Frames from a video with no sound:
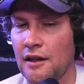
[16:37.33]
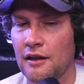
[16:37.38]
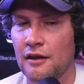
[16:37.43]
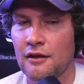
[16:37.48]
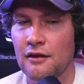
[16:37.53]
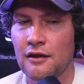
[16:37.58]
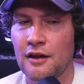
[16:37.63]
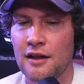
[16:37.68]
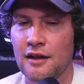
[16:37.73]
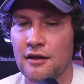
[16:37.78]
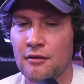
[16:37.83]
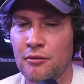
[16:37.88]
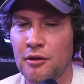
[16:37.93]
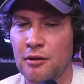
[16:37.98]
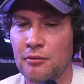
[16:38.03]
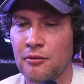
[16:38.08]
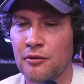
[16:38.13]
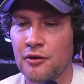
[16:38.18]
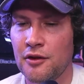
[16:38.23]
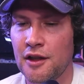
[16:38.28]
lot of the
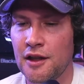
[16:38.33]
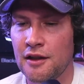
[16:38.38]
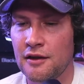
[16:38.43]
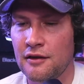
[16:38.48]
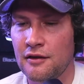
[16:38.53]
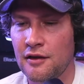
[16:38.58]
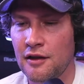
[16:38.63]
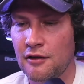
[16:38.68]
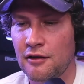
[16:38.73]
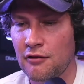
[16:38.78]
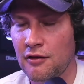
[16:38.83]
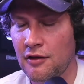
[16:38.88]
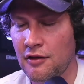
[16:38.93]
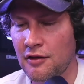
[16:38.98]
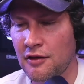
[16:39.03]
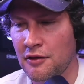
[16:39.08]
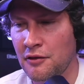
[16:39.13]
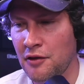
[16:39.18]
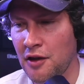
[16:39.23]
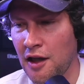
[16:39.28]
people that stick with
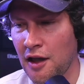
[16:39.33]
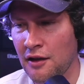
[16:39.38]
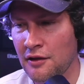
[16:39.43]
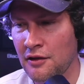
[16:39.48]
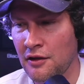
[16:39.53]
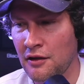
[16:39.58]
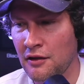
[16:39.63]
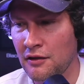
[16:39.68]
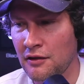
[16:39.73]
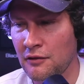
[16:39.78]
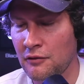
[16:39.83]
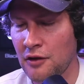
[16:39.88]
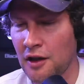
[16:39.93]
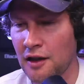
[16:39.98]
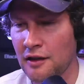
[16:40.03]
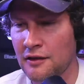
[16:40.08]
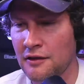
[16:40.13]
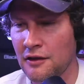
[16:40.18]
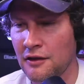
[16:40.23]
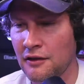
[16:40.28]
the rock star rock
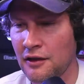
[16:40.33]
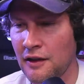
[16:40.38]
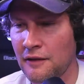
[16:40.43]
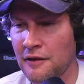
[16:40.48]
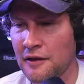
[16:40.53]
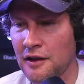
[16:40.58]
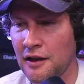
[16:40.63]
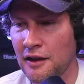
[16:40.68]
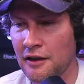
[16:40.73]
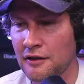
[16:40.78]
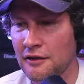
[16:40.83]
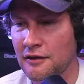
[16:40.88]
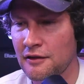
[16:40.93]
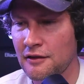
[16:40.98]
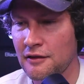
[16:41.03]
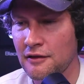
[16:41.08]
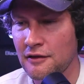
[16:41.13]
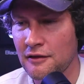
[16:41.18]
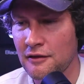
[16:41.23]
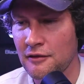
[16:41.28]
star lifestyle
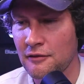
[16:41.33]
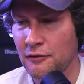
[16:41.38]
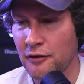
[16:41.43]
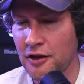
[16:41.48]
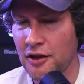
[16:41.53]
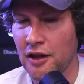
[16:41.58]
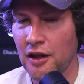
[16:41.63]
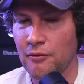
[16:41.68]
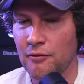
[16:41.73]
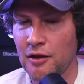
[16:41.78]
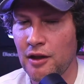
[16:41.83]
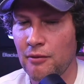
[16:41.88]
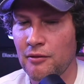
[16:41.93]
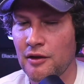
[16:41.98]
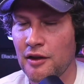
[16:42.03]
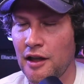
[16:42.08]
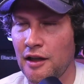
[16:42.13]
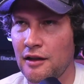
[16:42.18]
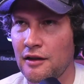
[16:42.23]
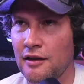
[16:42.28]
which I'm, I'm
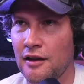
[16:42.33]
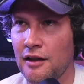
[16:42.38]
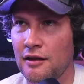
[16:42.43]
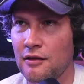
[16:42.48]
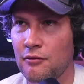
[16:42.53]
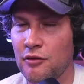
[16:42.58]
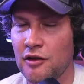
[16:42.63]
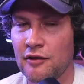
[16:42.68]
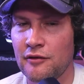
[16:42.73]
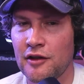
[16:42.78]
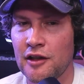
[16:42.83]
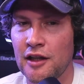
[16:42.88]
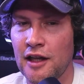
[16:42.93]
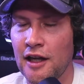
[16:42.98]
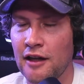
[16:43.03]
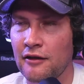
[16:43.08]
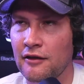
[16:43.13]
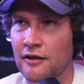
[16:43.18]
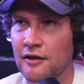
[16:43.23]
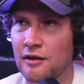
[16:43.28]
that, that's a bit of an
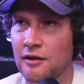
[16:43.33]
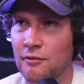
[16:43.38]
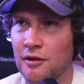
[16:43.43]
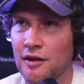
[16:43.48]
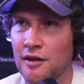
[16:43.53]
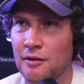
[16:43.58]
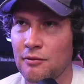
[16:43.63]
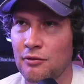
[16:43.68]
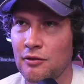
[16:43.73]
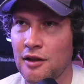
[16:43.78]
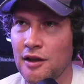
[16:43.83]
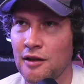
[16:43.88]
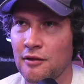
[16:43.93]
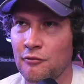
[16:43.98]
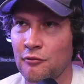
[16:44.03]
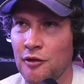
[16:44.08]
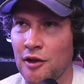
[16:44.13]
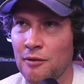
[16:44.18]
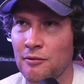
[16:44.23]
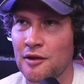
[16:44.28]
anachronism at this point,
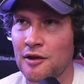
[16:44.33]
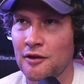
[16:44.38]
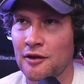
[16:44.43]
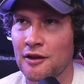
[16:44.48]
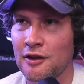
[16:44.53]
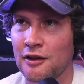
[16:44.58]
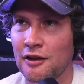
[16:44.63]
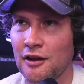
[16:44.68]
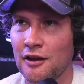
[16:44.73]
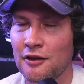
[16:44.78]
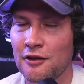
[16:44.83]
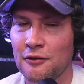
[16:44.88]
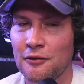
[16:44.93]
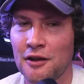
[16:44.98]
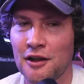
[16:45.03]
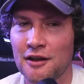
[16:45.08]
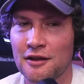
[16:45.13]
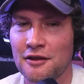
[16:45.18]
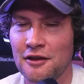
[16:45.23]
but I'm still going to call it the rock star